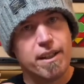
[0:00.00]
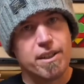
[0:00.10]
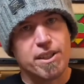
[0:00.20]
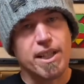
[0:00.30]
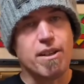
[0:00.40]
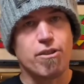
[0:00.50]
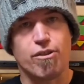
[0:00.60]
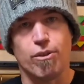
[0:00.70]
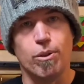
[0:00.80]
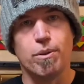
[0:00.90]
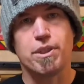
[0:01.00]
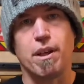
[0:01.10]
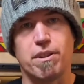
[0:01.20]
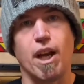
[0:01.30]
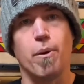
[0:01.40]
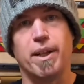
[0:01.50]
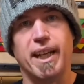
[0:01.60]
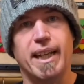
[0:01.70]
central, so toe and heel